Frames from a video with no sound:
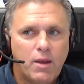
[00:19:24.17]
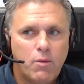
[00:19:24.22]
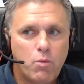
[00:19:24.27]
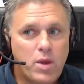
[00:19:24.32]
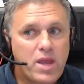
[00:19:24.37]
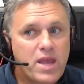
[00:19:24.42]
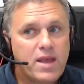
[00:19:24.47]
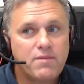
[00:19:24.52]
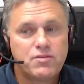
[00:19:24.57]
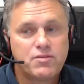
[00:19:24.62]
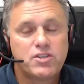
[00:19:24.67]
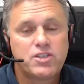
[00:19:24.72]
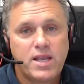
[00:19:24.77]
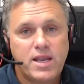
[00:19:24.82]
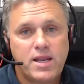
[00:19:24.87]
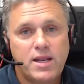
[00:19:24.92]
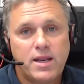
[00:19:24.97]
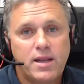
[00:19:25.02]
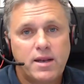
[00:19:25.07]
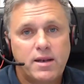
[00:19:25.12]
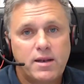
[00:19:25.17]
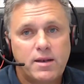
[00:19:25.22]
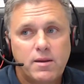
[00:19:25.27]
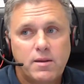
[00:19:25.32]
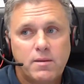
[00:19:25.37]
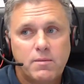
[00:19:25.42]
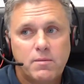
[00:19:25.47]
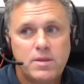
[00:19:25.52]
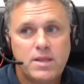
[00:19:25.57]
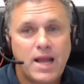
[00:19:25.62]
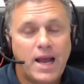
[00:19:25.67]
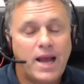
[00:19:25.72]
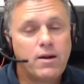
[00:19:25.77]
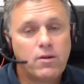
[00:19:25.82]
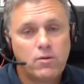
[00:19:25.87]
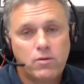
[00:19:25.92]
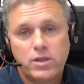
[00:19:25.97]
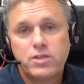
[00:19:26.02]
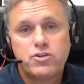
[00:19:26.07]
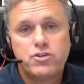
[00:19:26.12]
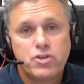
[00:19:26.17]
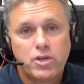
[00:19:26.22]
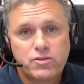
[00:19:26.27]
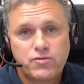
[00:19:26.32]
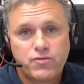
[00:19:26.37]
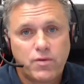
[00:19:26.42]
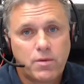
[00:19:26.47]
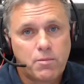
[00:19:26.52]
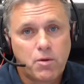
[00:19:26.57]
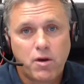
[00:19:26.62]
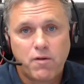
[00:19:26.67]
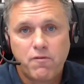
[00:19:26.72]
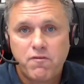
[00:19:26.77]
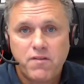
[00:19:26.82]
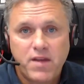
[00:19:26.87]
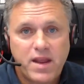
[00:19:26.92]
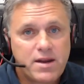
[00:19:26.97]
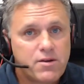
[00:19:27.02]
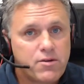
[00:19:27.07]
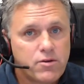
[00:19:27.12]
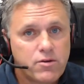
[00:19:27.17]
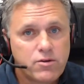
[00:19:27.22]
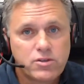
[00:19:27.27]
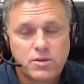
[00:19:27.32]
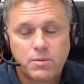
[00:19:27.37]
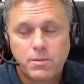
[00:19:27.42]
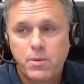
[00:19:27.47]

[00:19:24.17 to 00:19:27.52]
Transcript: We have seen it not only just from our vendors.